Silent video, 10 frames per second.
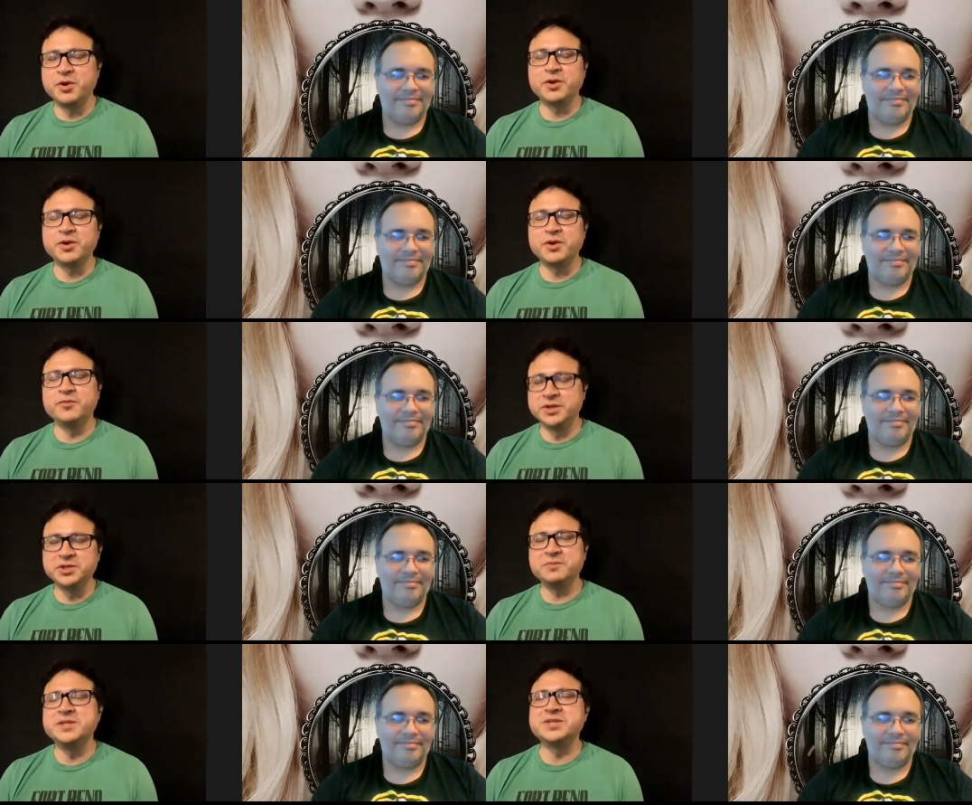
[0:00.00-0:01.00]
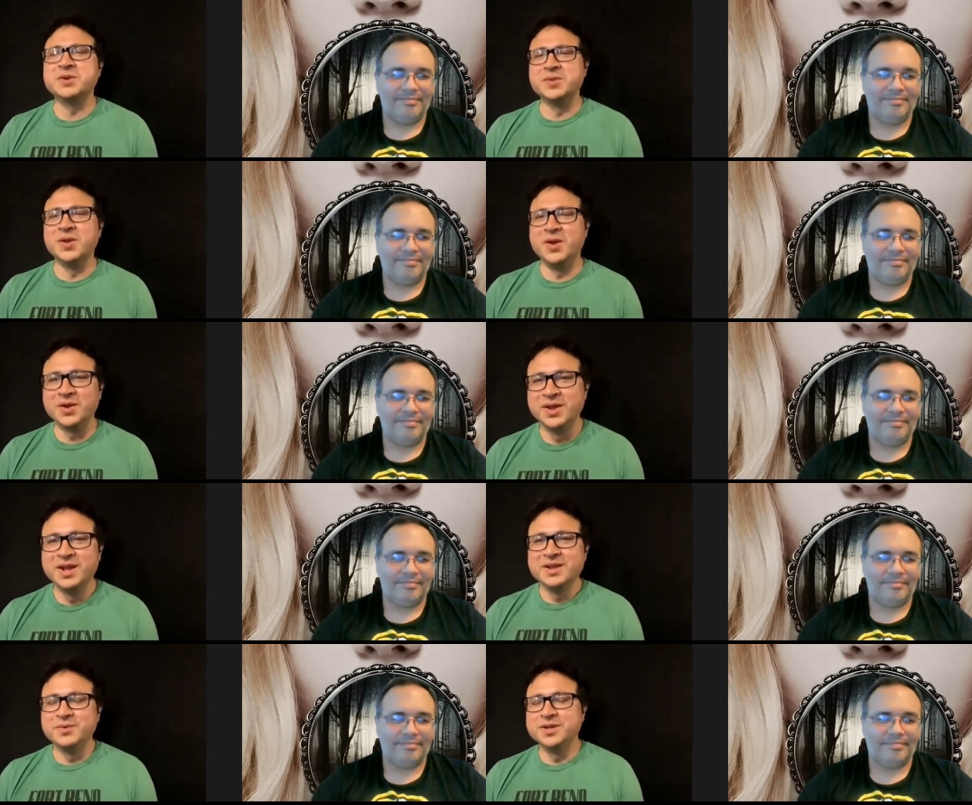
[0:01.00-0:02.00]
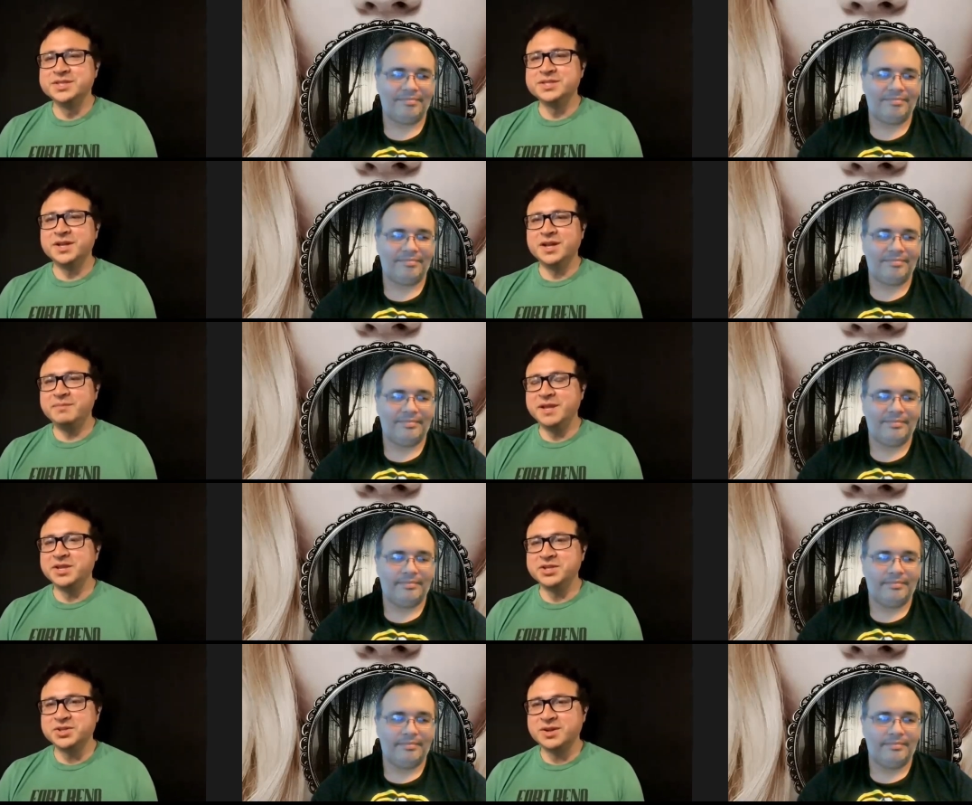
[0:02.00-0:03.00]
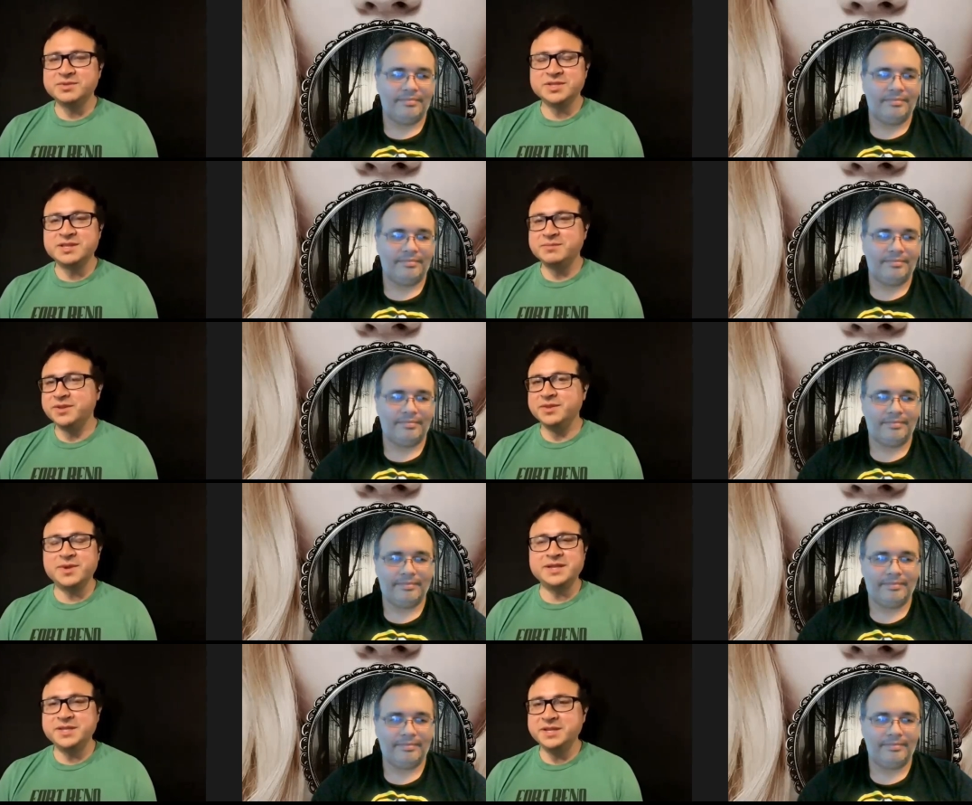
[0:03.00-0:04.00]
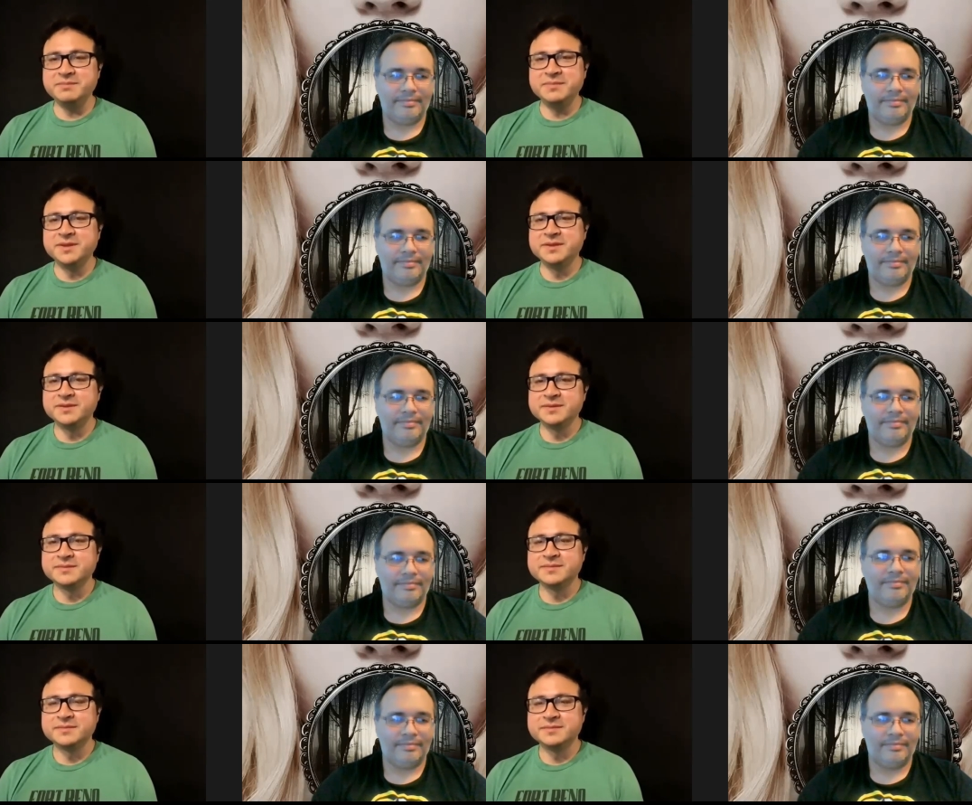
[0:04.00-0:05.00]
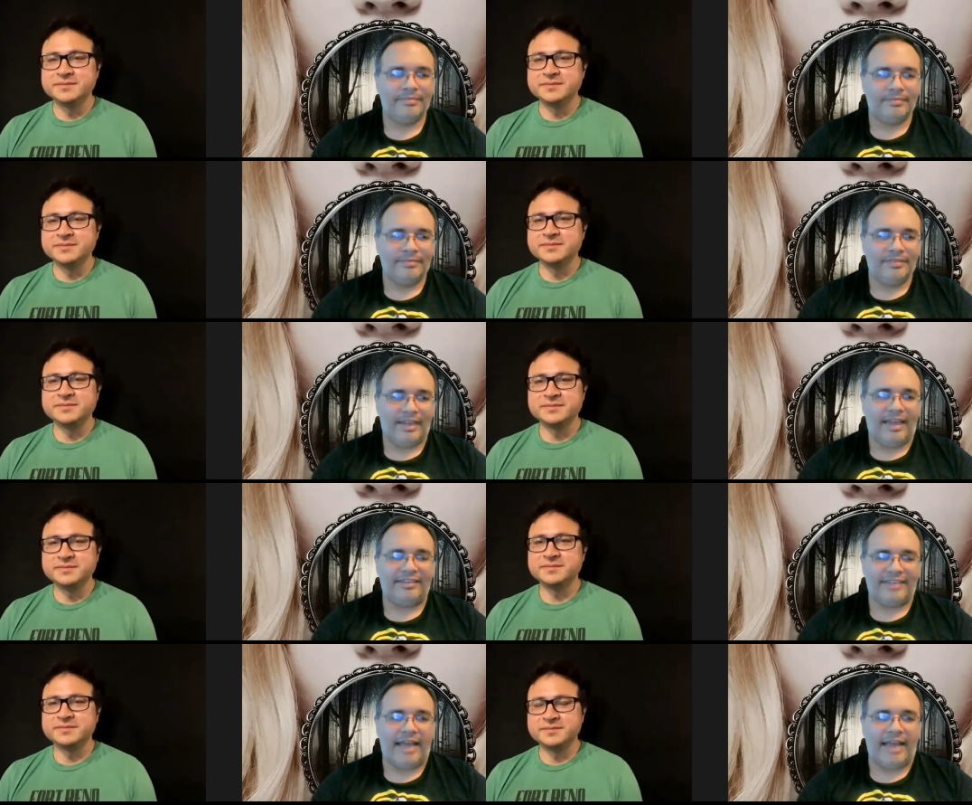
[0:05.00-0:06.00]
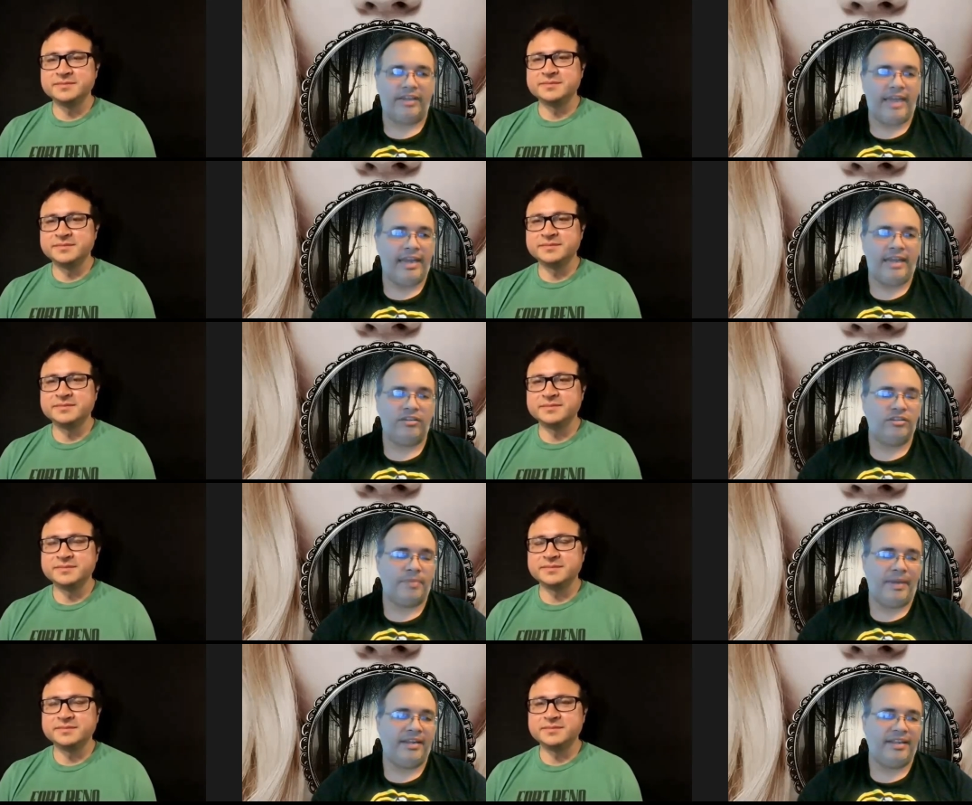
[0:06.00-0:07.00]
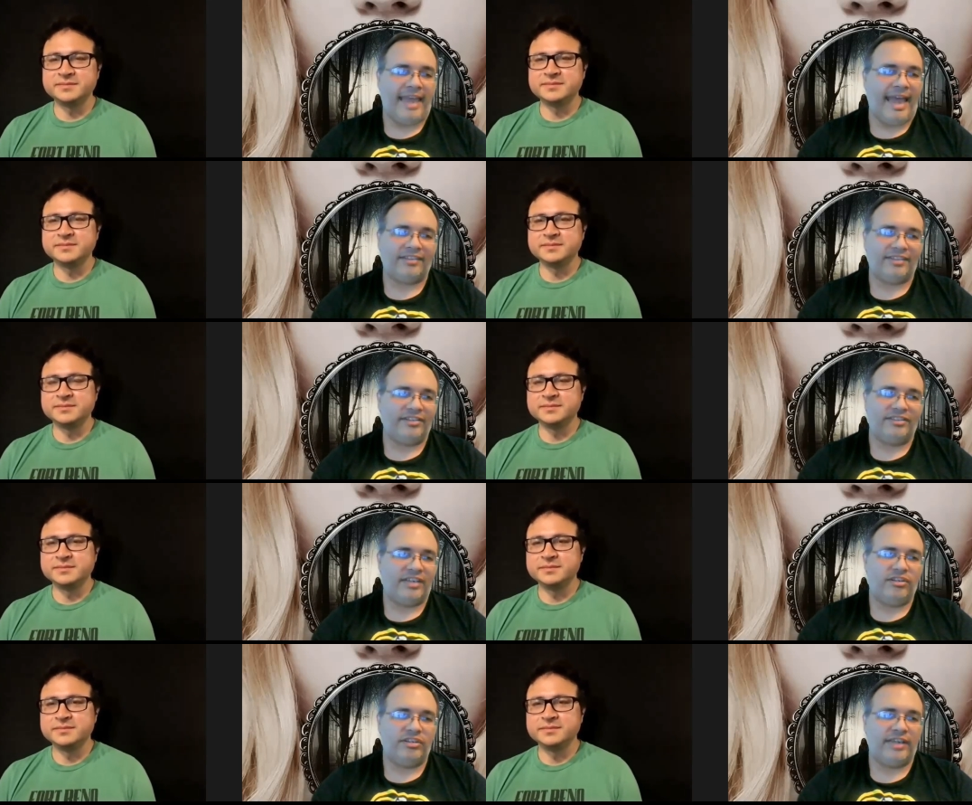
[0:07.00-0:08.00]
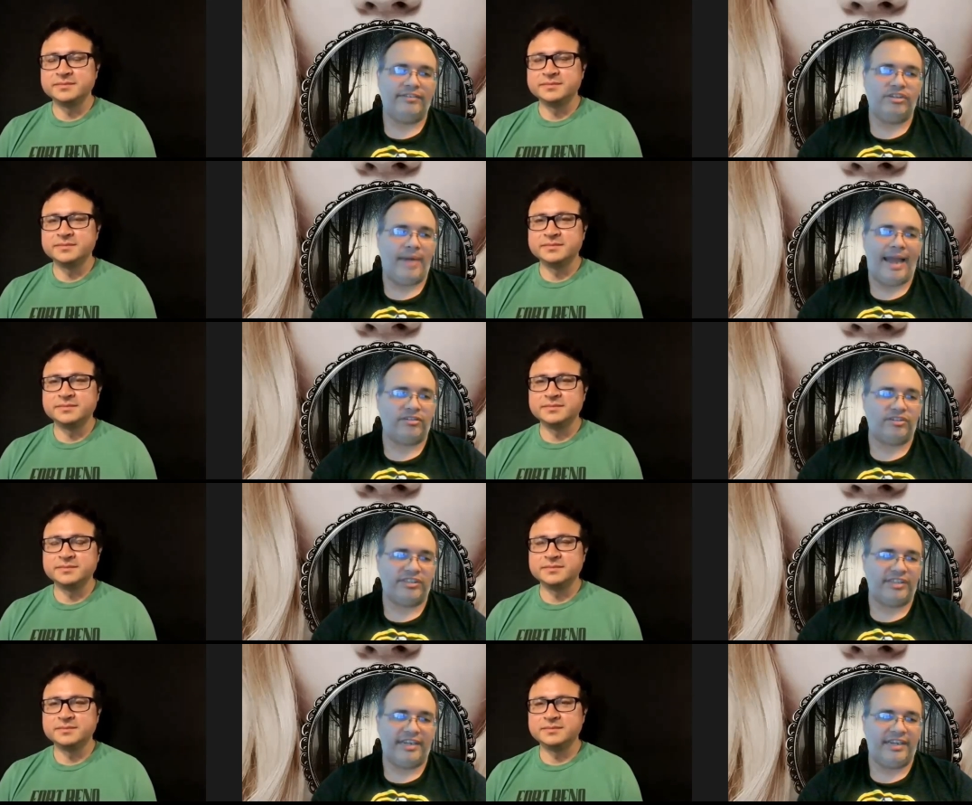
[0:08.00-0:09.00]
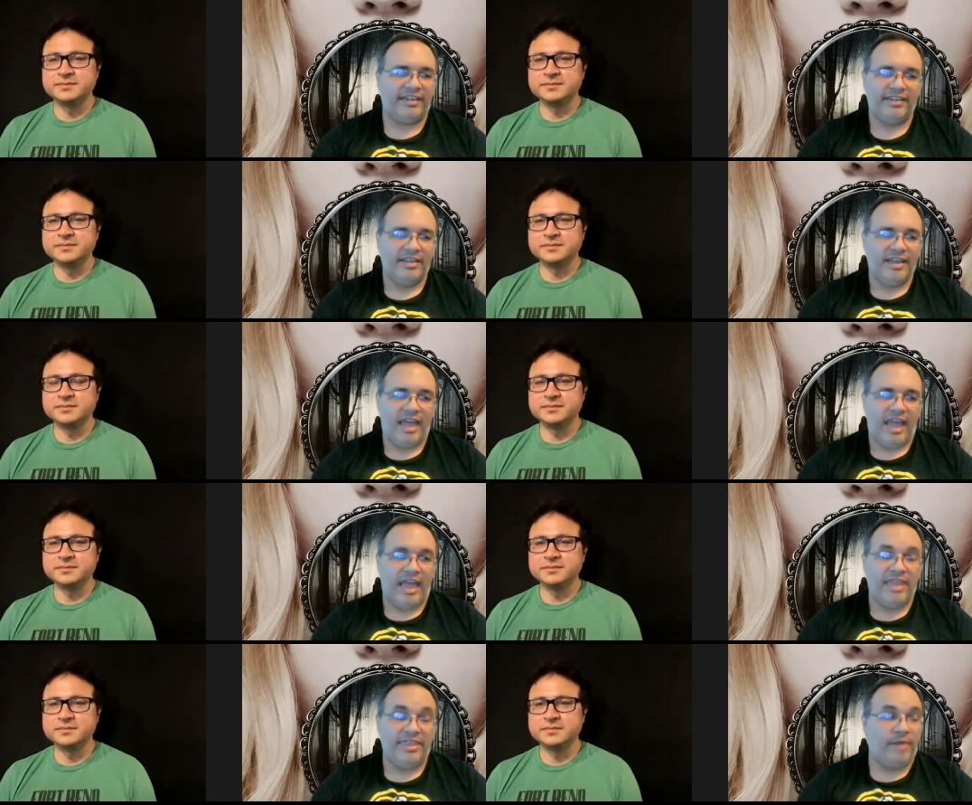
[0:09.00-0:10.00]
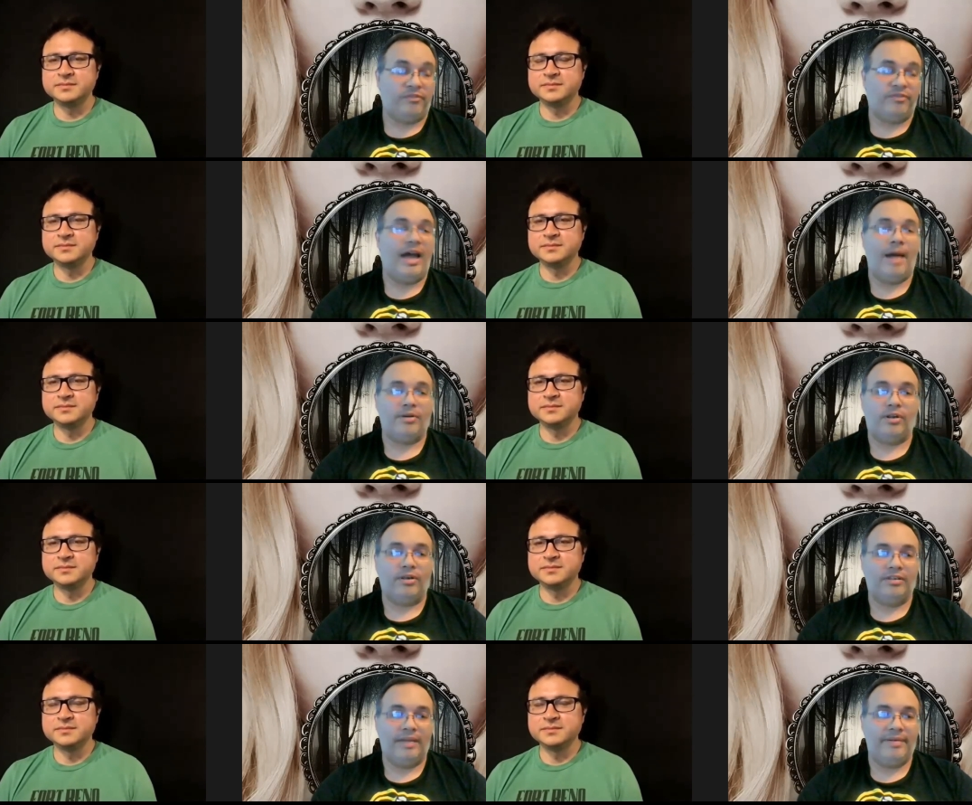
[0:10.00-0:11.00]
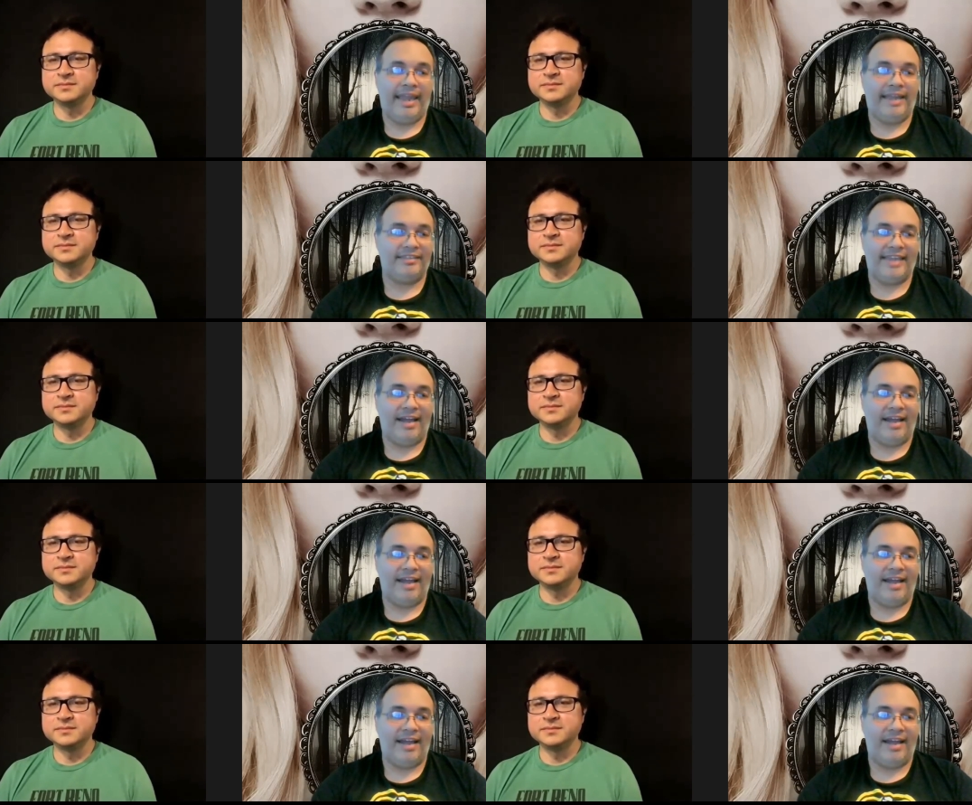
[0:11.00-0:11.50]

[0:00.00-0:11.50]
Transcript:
Speaker 1: part of what took me so long was uh making sure i was assembling the right team
Speaker 2: yeah exactly and then speaking of the cast like you said you just had two actresses in it and they were phenomenal i mean hands